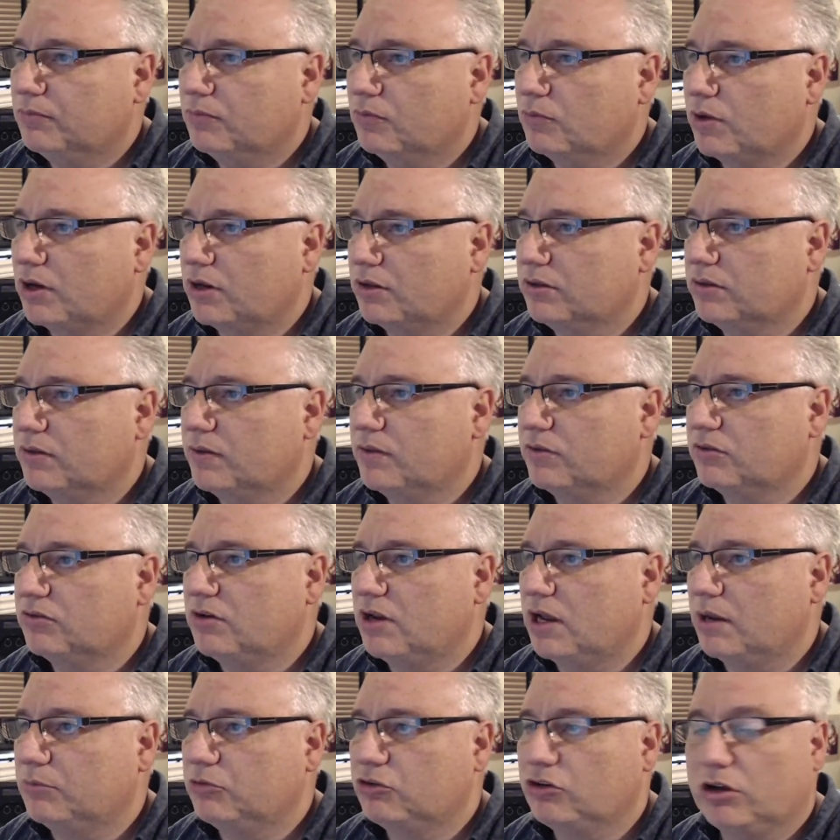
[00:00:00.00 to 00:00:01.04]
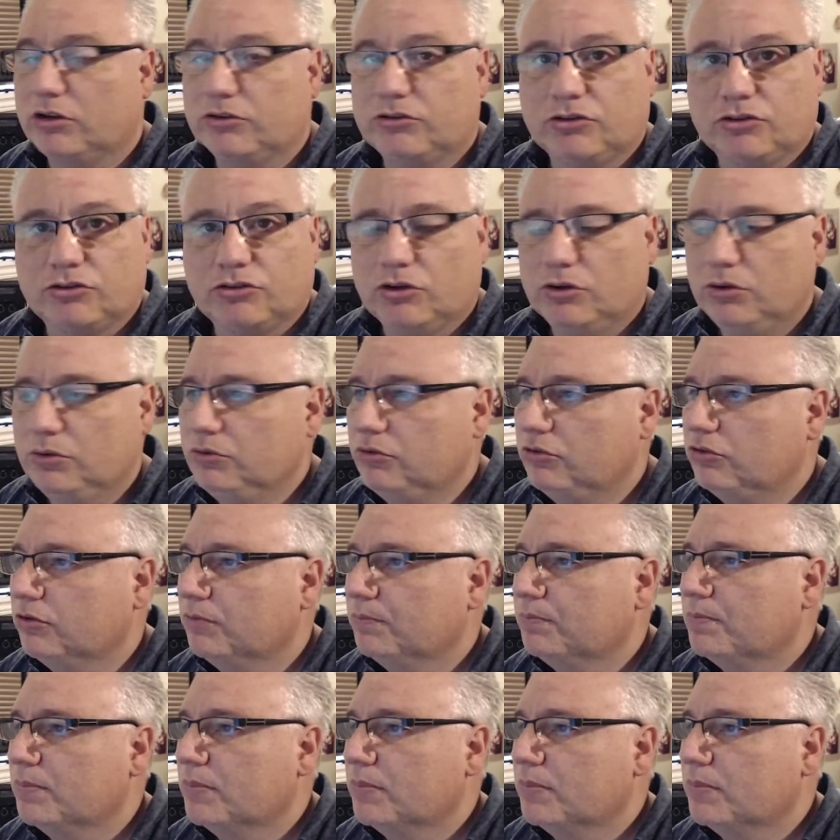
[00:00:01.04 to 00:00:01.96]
rather than the snapshots or zones.